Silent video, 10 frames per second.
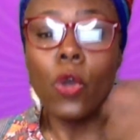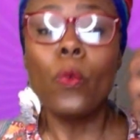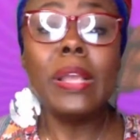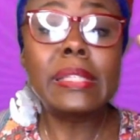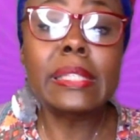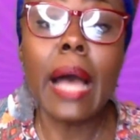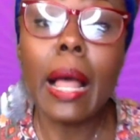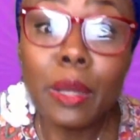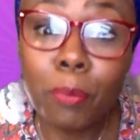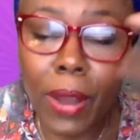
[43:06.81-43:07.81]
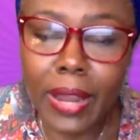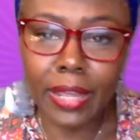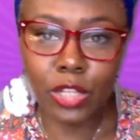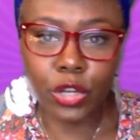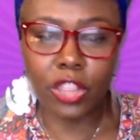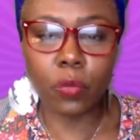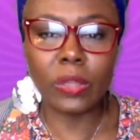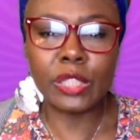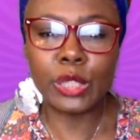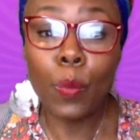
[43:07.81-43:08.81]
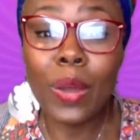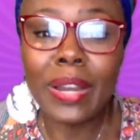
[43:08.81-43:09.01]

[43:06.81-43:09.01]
We celebrate each other when someone